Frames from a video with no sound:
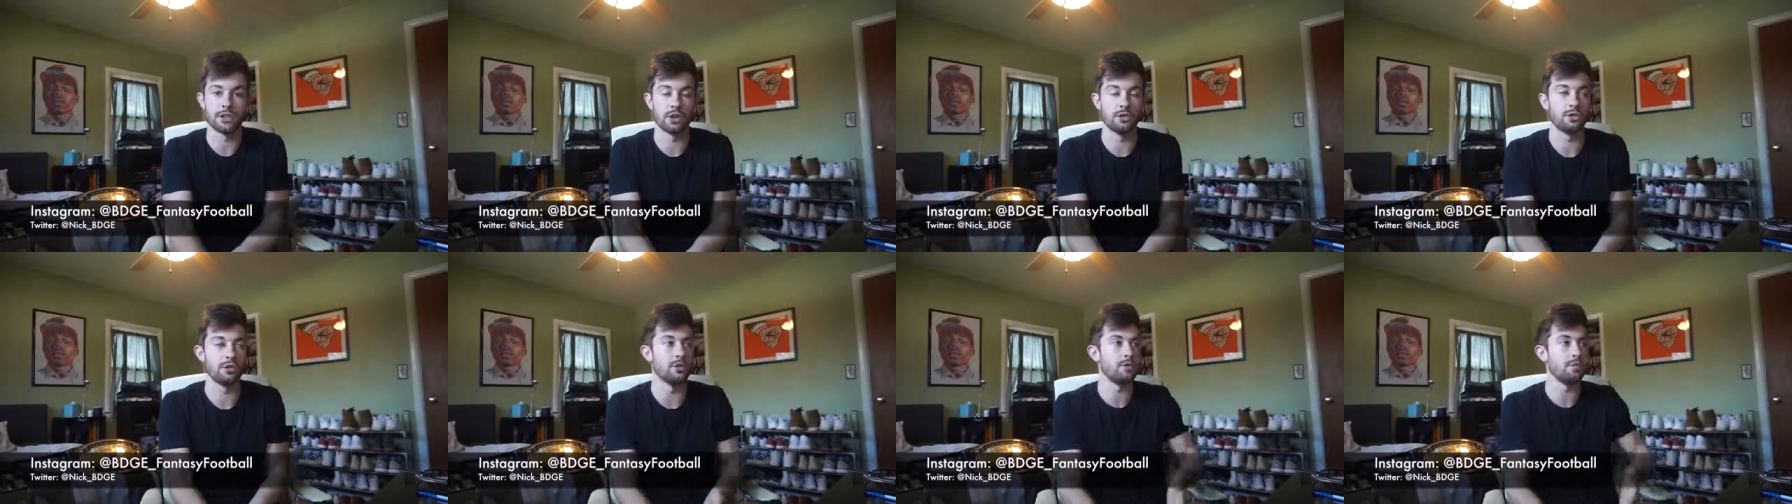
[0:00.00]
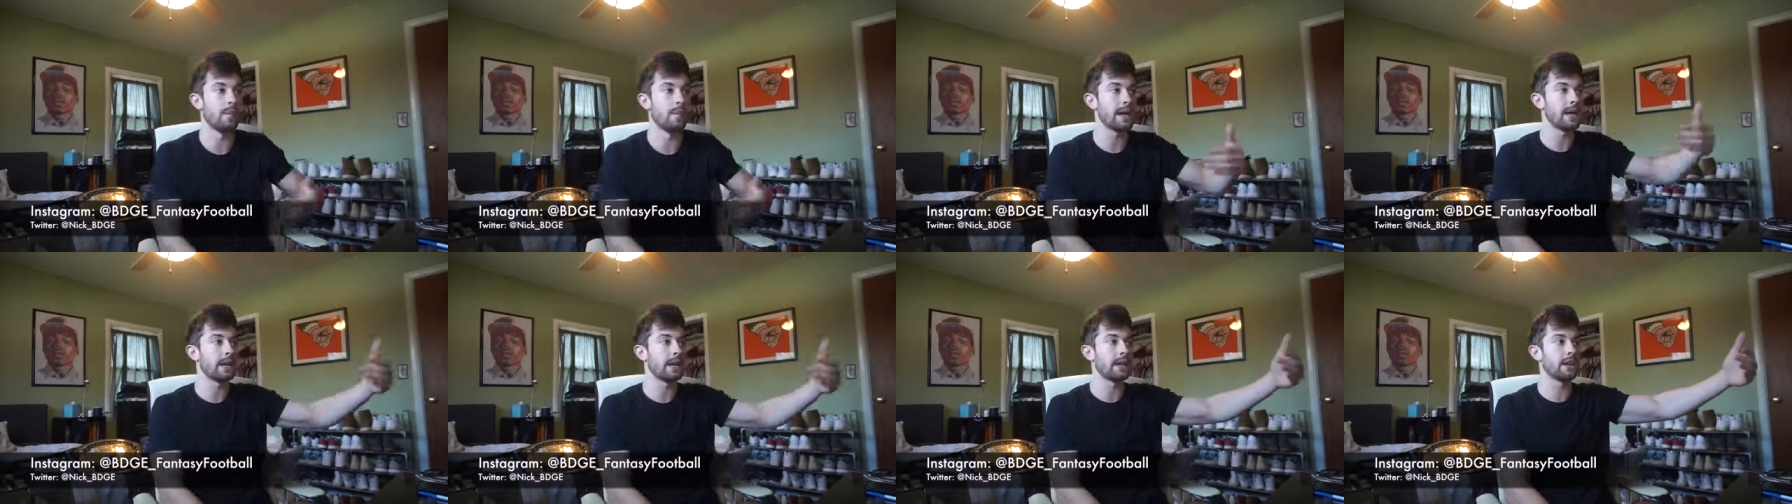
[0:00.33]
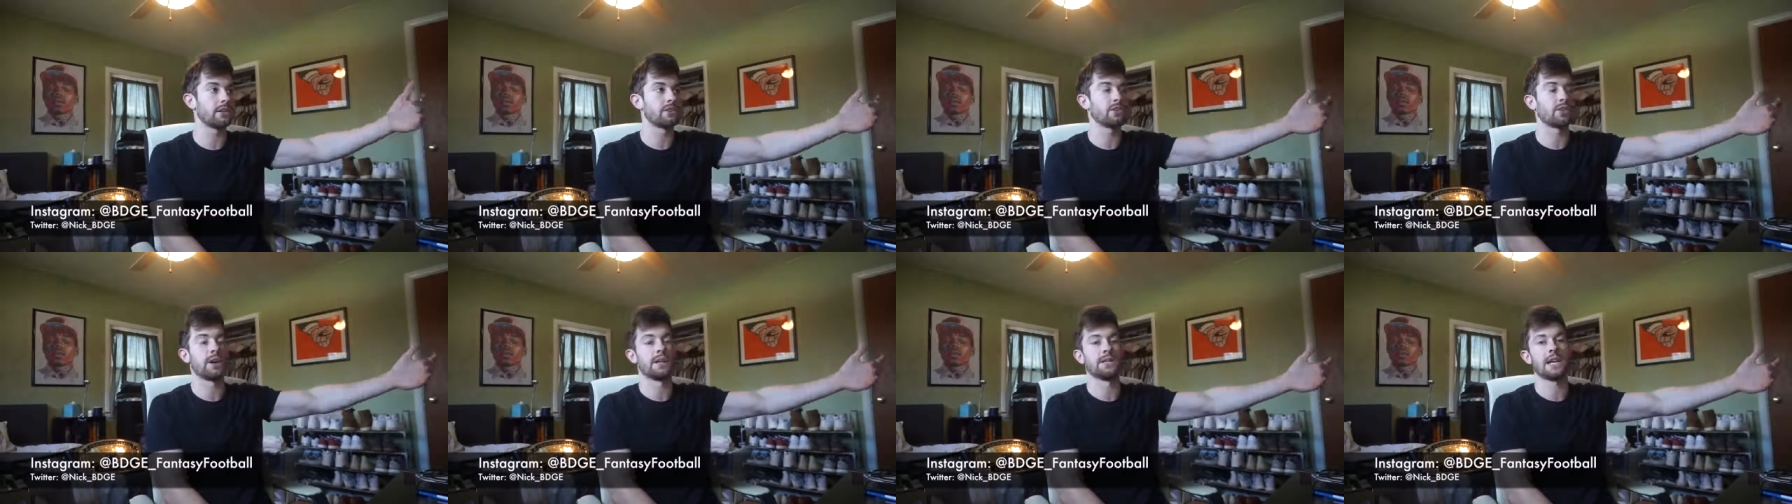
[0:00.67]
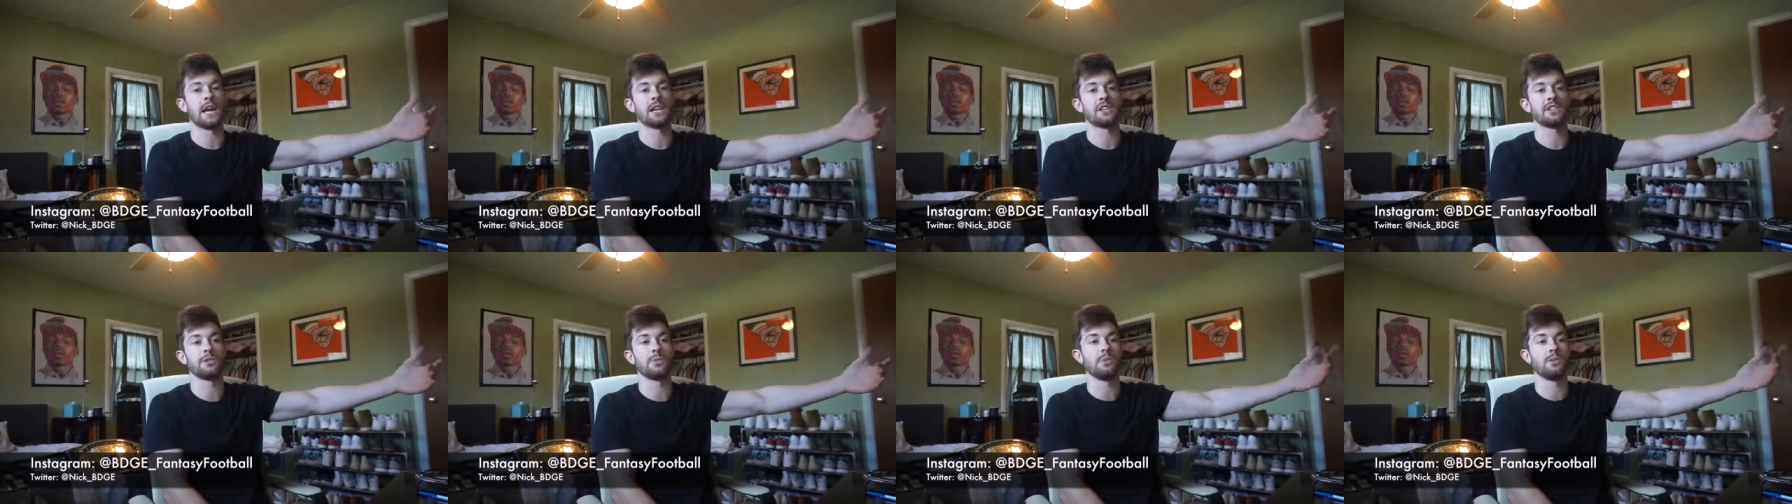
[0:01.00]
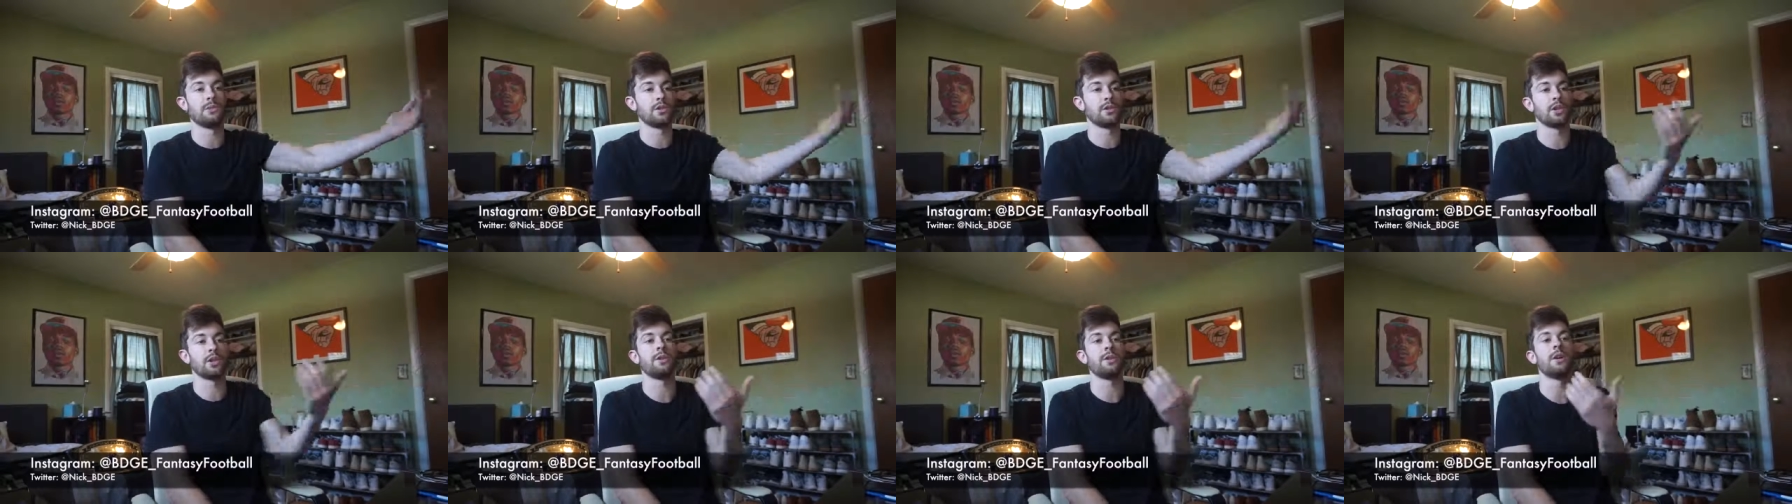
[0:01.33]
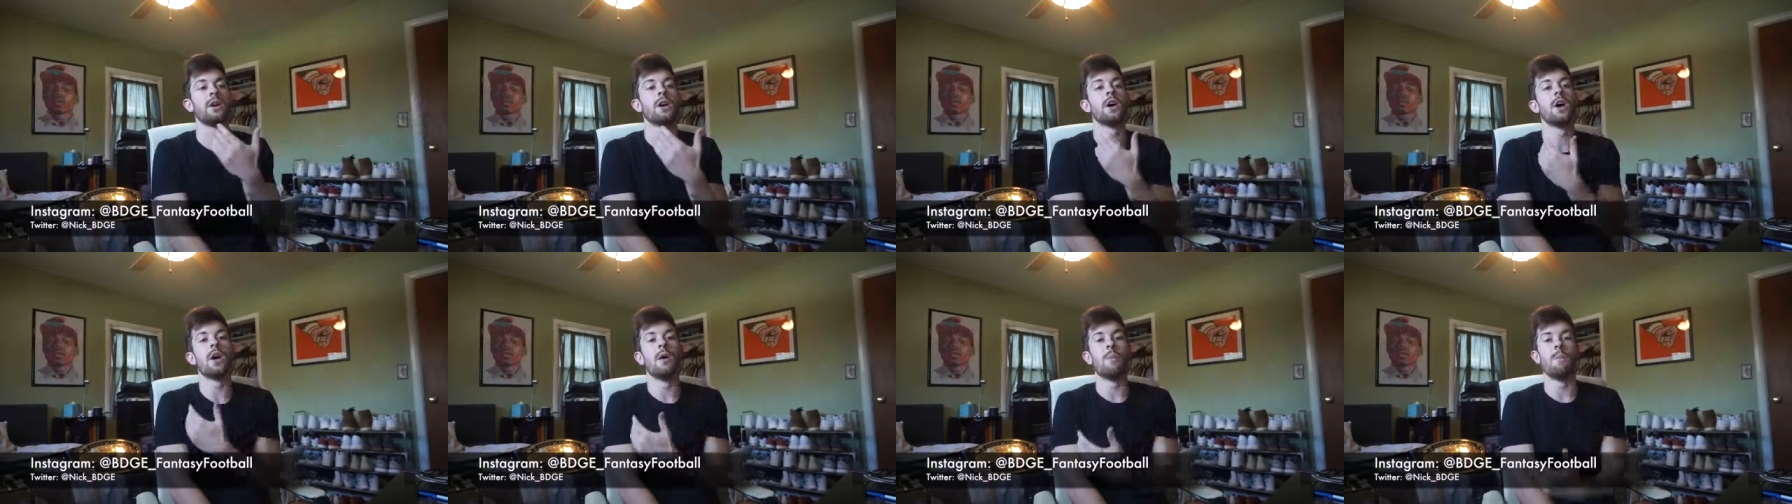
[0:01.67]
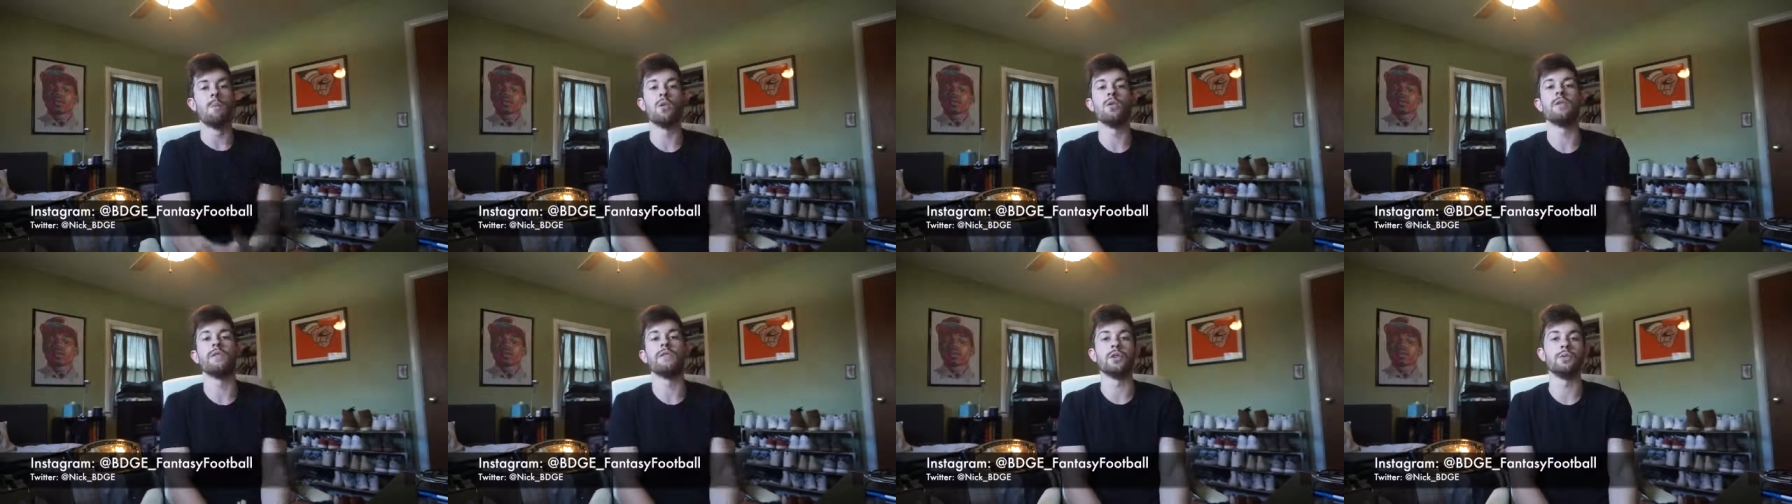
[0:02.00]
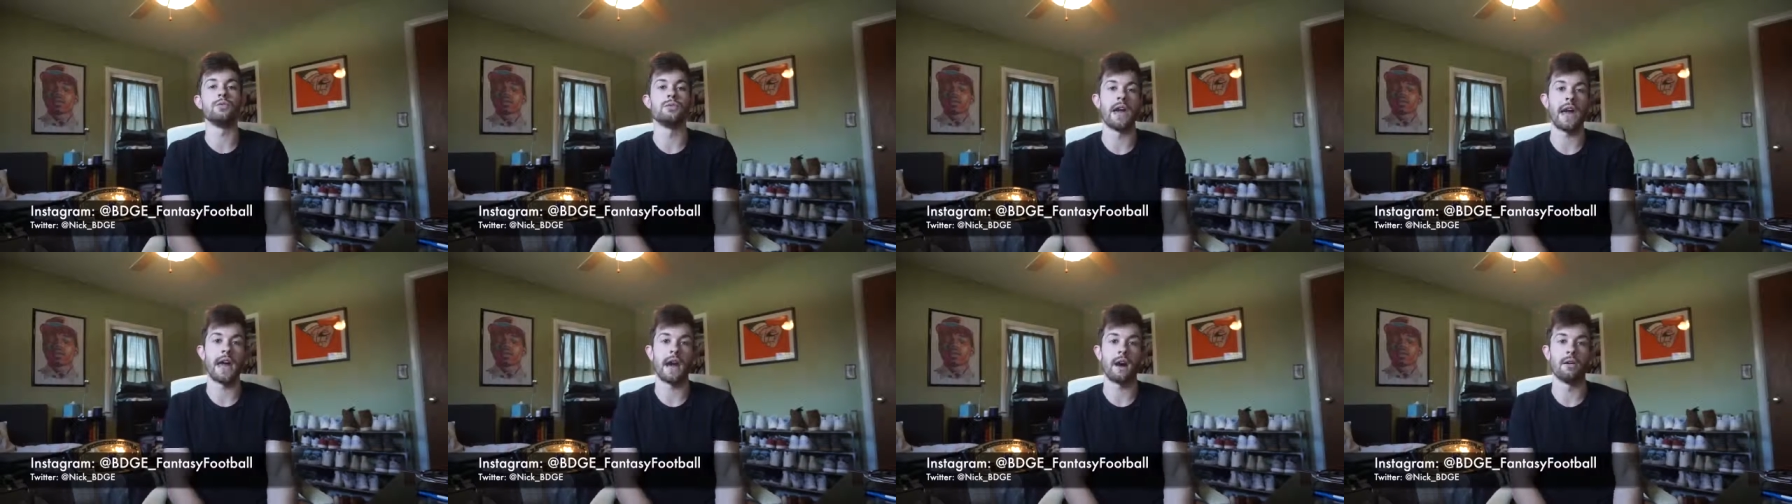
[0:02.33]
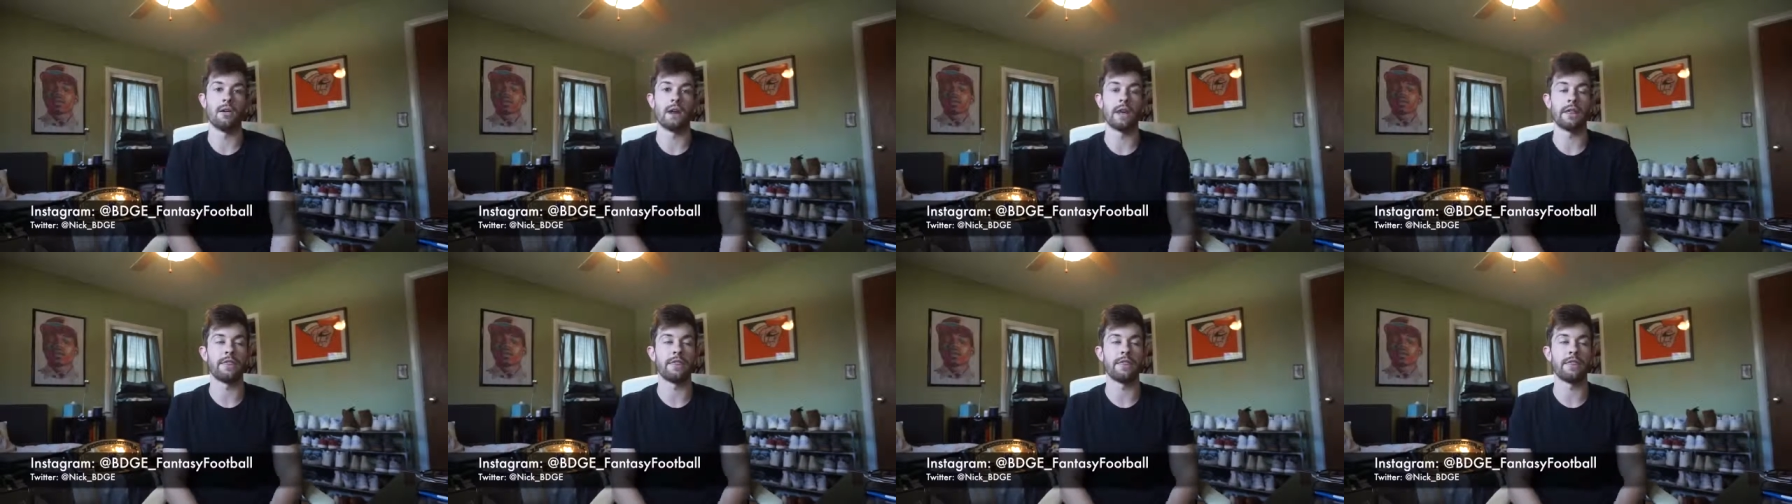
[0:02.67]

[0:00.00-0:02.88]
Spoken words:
So you making a transaction move shouldn't move you down.